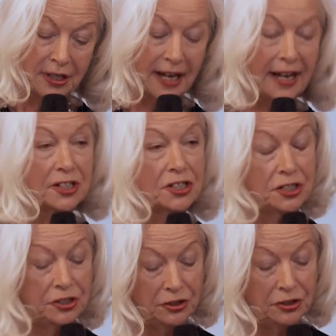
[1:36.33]

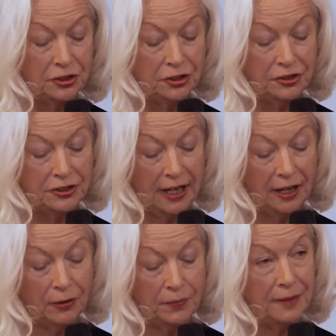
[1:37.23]
action to
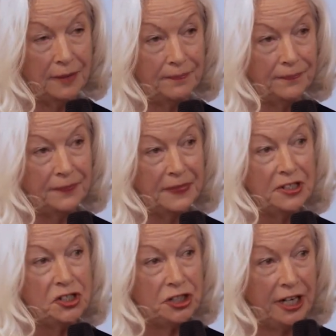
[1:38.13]
help them
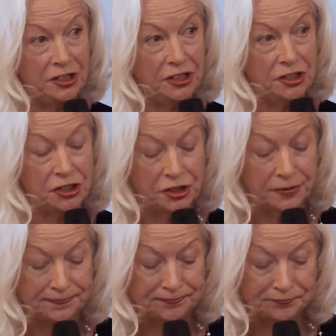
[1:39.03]
change.
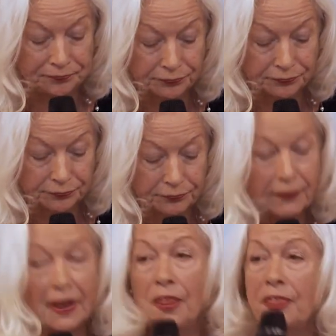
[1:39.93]

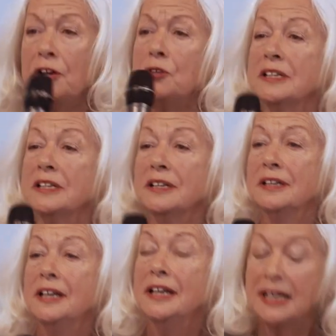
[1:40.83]
Third one
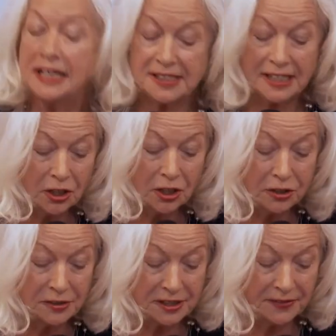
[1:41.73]
is
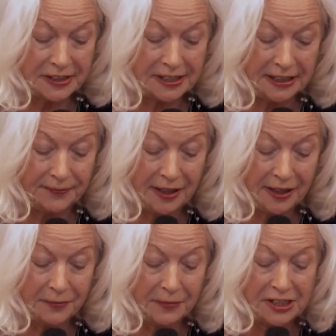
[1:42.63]
inclusivity.
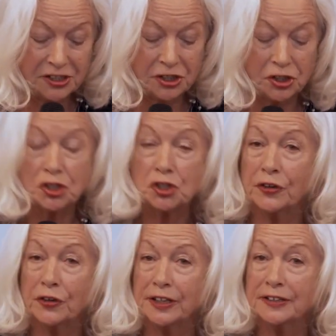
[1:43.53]
It means
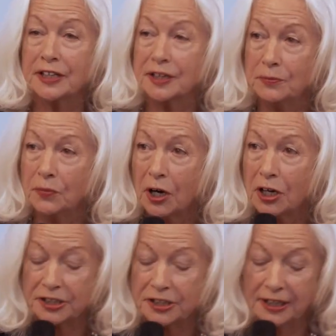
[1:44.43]
ensuring that the
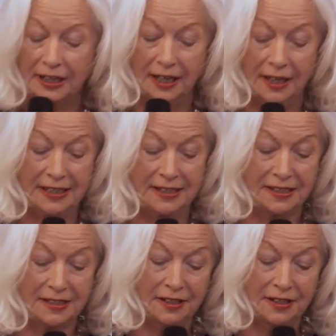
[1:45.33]

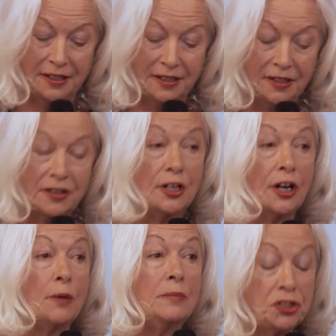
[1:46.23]
marginalized, the
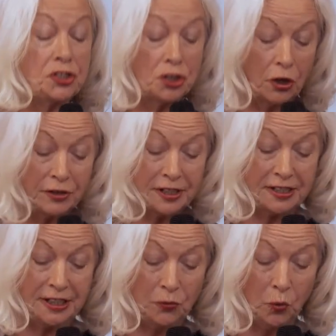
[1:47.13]

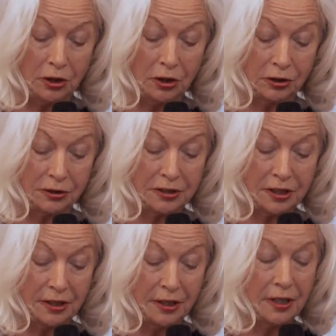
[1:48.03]
majority world
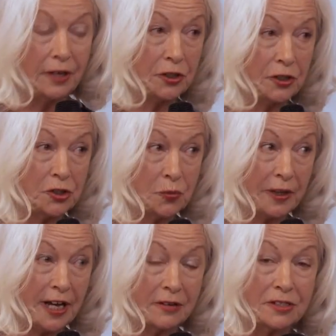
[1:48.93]
of those
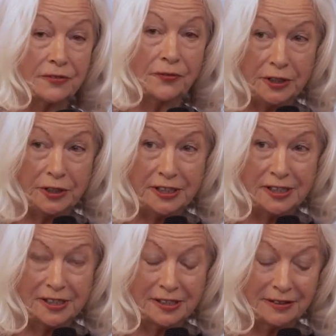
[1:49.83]
without a
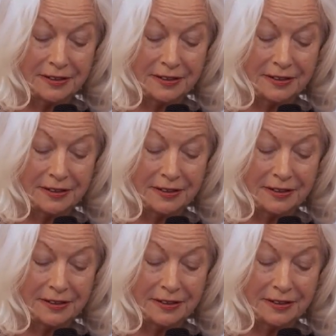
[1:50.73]
voice,